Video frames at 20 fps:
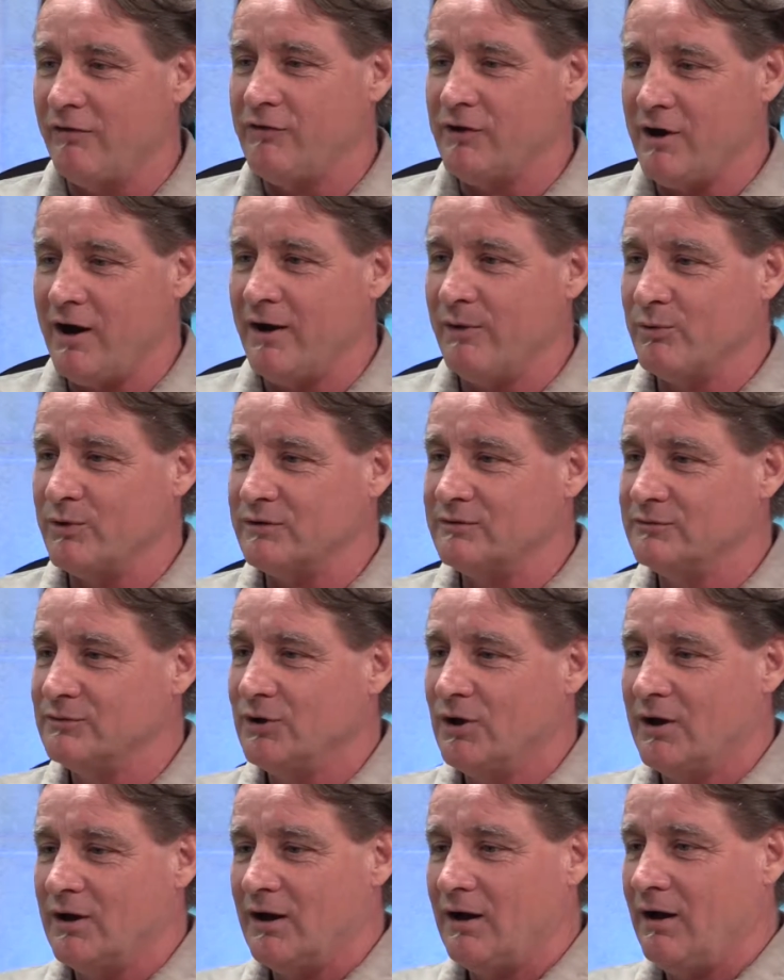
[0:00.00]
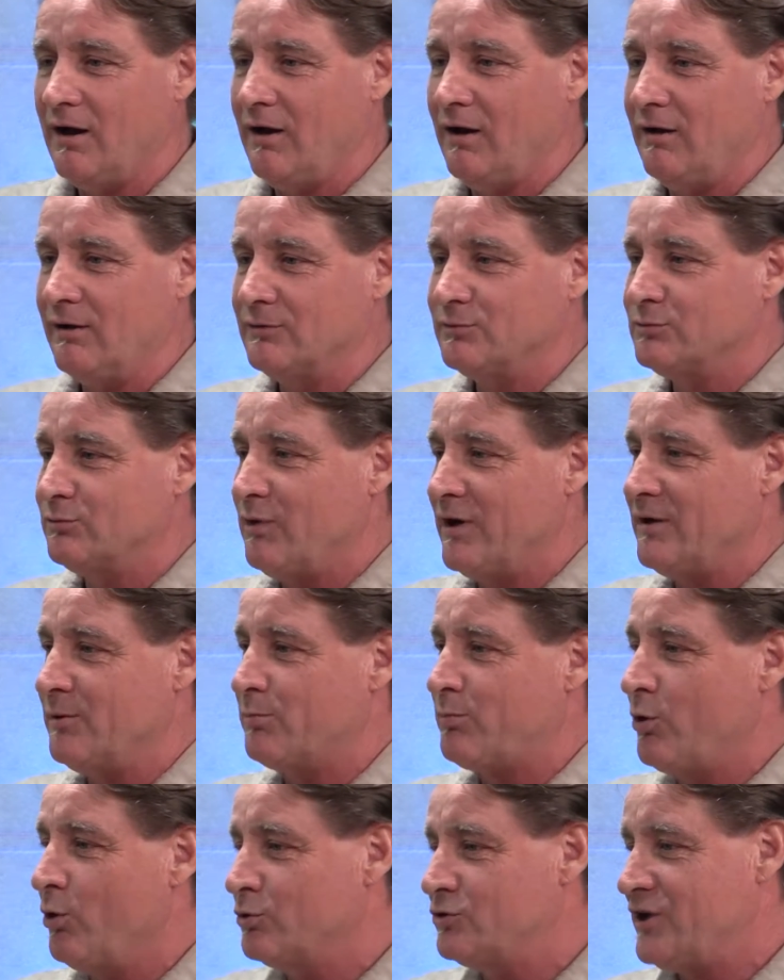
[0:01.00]
that I would write a
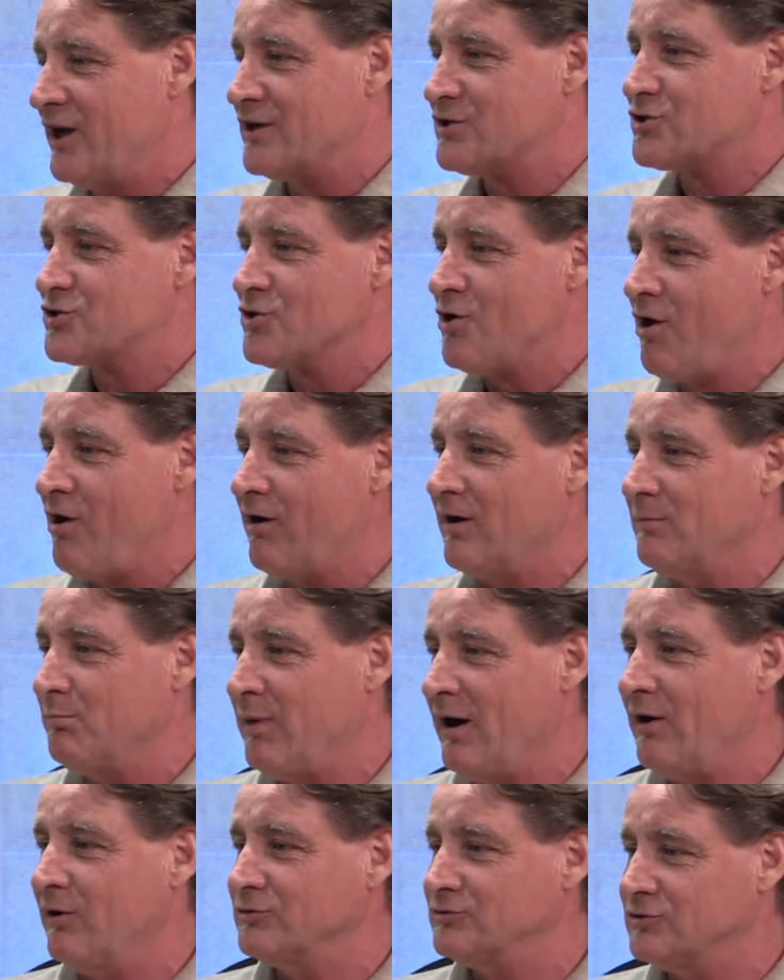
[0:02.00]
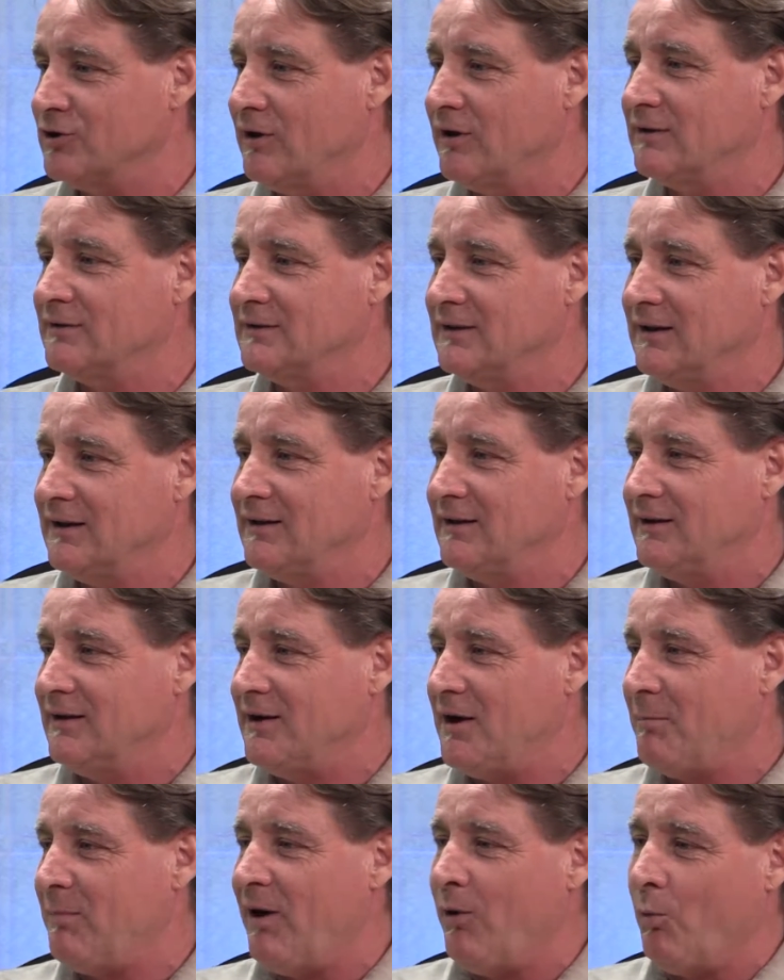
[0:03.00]
protest song
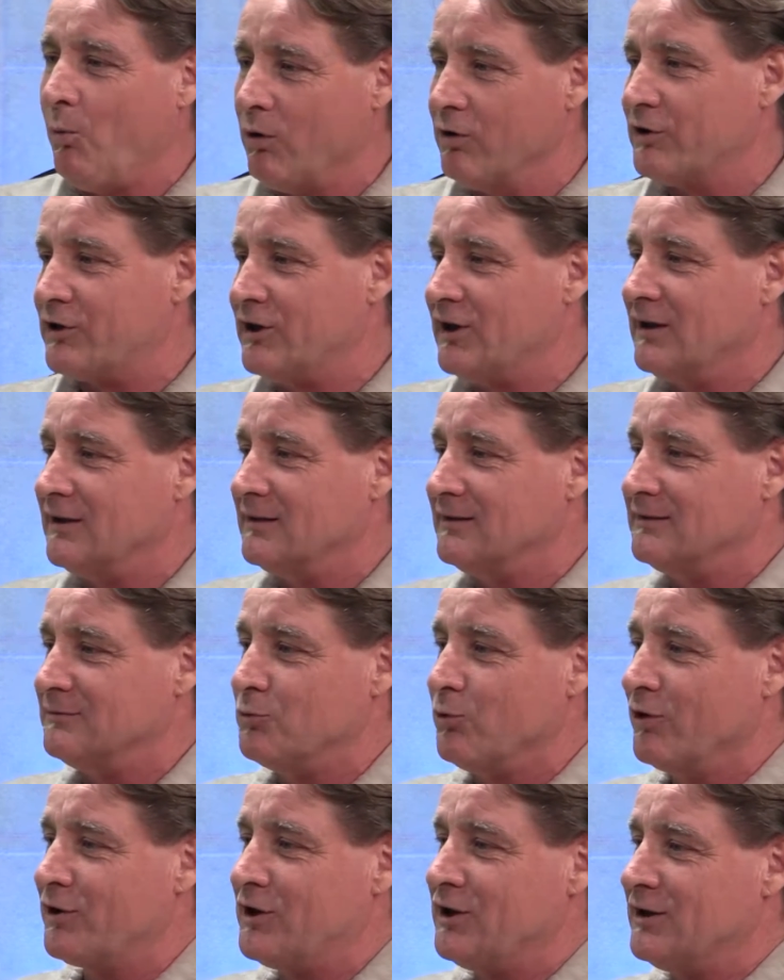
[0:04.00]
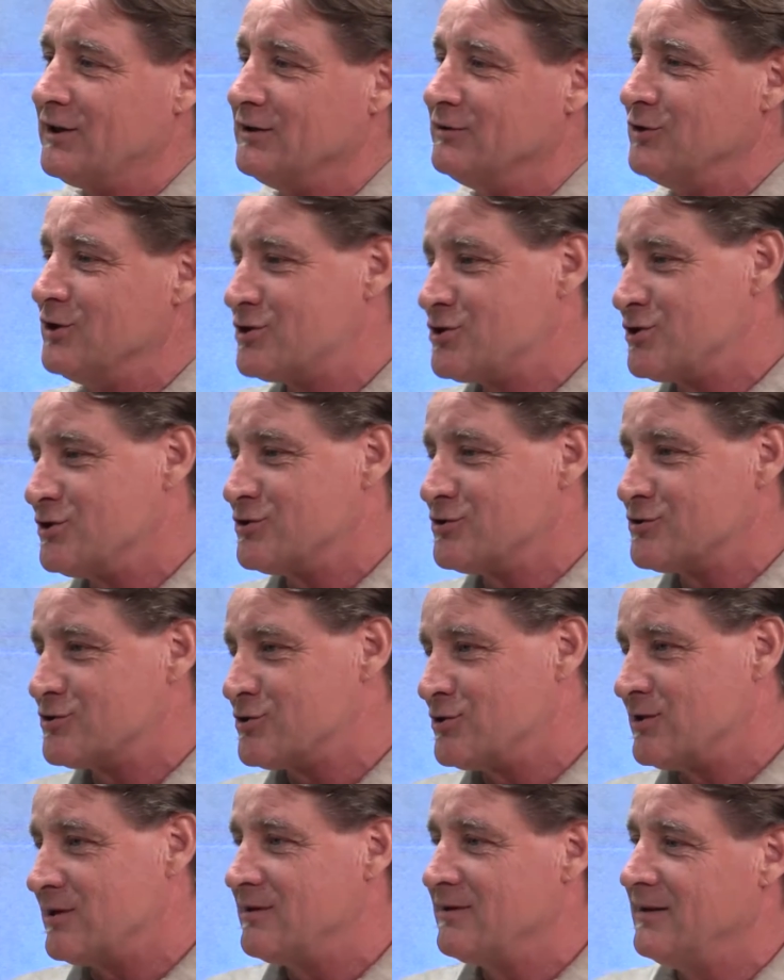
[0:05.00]
about working and working conditions
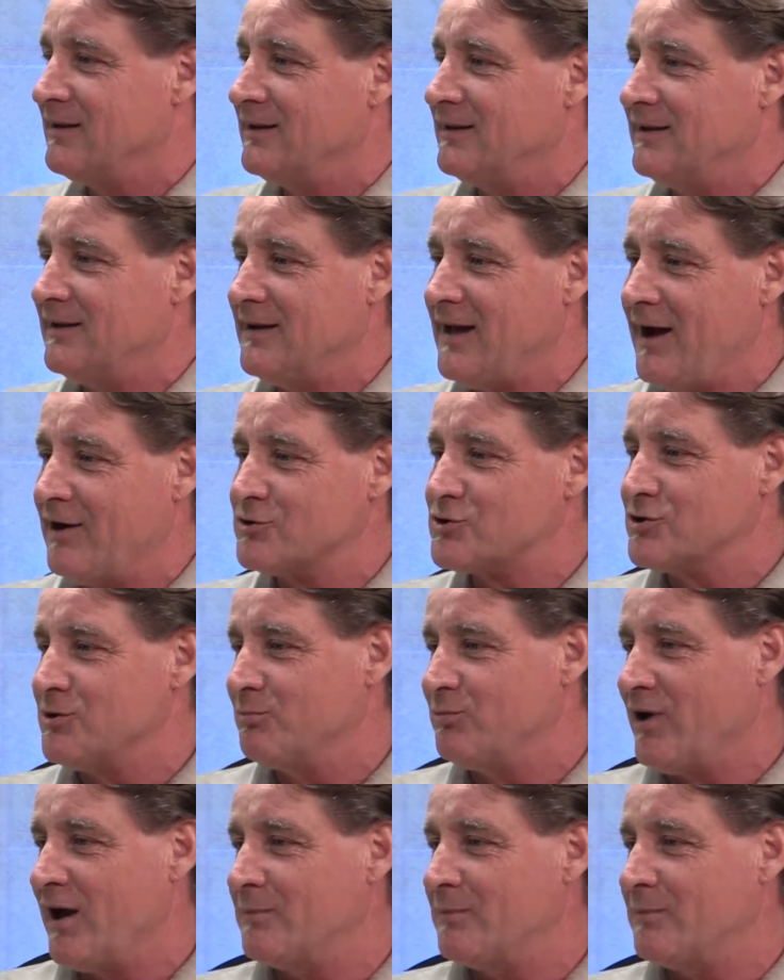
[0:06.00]
and how sometimes